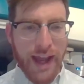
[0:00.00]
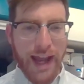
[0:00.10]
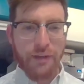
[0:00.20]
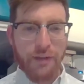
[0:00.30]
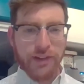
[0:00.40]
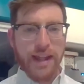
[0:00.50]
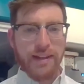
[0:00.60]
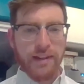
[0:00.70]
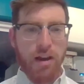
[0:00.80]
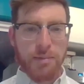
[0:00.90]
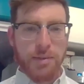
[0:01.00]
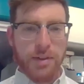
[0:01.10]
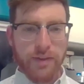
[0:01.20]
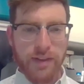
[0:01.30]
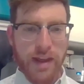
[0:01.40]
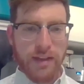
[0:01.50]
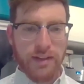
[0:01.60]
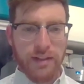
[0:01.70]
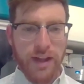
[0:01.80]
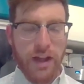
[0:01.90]
Have set times of the
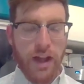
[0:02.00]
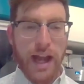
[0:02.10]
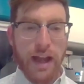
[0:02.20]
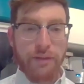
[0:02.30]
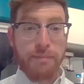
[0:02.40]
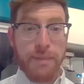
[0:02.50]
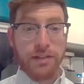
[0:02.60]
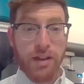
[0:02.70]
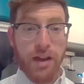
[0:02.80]
day. Have meal